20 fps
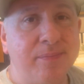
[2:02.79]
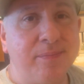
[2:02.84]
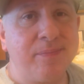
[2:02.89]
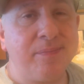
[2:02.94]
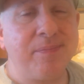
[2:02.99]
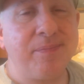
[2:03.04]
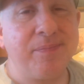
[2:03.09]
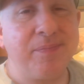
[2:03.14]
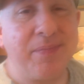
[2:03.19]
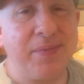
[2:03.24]

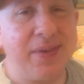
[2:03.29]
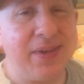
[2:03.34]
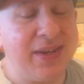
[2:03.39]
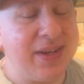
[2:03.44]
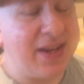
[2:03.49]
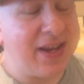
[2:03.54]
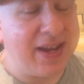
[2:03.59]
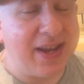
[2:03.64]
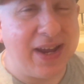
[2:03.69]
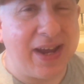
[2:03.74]
now, Bill.
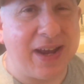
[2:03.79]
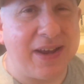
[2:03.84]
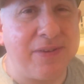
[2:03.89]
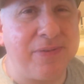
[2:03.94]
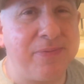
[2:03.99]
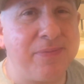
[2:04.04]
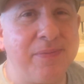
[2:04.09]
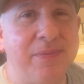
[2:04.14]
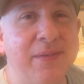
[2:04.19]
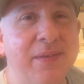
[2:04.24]
Yeah.
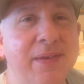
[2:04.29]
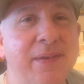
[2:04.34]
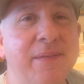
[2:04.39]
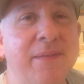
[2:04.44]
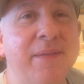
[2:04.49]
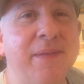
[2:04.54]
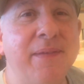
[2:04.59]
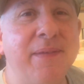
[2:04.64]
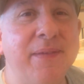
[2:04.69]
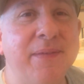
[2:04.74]
No
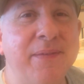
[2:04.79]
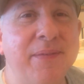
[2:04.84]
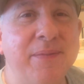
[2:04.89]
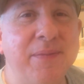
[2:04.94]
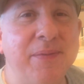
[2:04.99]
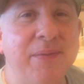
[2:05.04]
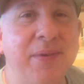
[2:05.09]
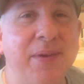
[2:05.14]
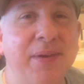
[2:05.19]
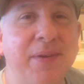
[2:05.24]
sugarcoating.
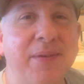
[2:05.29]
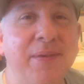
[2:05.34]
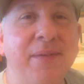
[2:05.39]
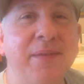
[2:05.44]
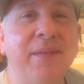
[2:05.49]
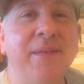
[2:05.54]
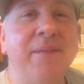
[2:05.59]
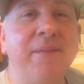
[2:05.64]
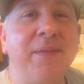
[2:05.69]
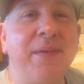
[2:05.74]

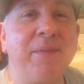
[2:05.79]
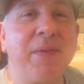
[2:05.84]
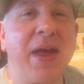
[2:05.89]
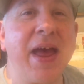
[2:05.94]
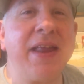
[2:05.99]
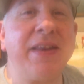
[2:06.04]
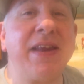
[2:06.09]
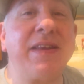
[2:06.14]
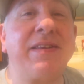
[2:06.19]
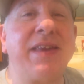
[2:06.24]

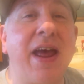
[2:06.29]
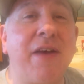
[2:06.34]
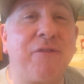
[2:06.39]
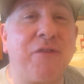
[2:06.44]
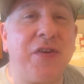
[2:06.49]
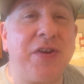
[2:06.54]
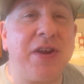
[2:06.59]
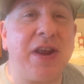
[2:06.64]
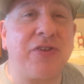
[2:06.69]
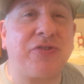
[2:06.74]
Love the
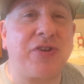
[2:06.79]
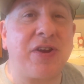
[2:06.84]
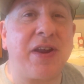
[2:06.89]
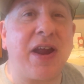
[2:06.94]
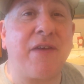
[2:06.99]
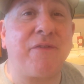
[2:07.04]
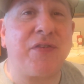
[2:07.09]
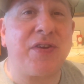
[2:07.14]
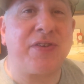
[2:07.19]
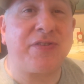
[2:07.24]
definition
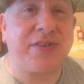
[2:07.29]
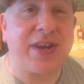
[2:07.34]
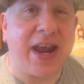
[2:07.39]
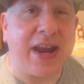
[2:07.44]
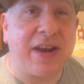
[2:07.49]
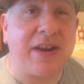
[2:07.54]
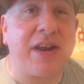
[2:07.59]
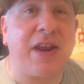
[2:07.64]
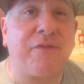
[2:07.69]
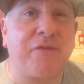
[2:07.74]
stuff. of
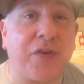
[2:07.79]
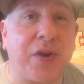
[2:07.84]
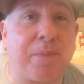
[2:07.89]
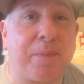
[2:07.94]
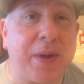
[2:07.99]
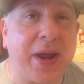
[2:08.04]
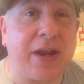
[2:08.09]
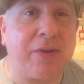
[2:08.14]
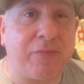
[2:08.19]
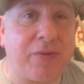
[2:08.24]
insanity for the
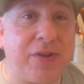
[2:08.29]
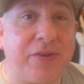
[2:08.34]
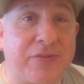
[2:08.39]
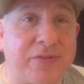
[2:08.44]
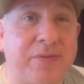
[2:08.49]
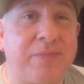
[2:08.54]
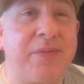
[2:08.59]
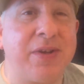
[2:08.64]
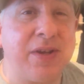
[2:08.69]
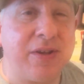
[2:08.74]
Penguins.
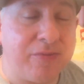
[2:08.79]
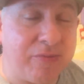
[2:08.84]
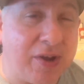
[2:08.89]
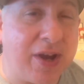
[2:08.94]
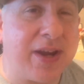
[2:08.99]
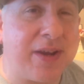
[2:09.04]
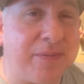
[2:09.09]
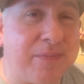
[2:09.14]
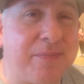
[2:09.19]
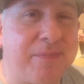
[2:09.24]

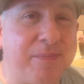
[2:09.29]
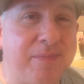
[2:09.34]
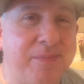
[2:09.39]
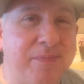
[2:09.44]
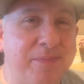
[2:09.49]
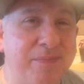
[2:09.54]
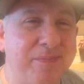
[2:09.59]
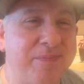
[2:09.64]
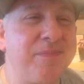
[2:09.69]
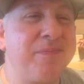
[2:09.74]
Right. All
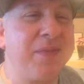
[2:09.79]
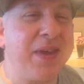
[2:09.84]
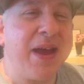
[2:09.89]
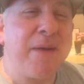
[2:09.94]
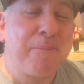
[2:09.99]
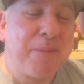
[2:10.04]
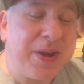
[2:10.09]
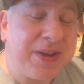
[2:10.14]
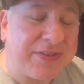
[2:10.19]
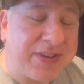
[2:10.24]
right. Thank
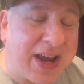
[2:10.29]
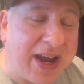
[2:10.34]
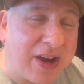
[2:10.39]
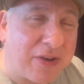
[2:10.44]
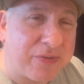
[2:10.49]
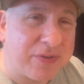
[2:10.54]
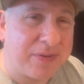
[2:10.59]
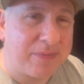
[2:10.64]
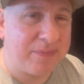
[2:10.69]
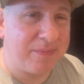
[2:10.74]
you. Peace
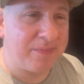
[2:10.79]
out.